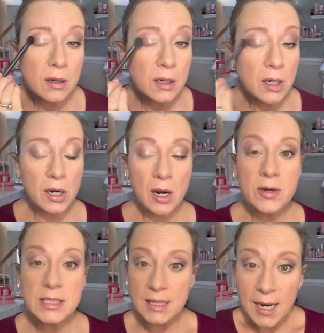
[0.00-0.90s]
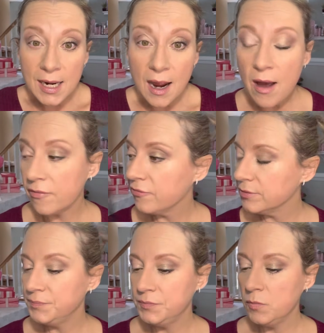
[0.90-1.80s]
and you can always take it off
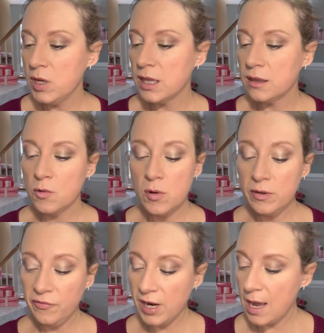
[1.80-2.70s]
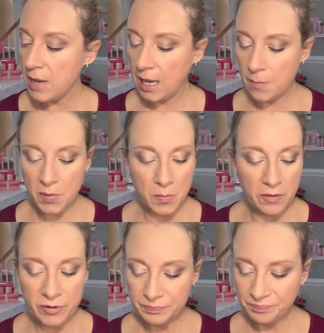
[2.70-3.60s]
with oil-free eye makeup remover.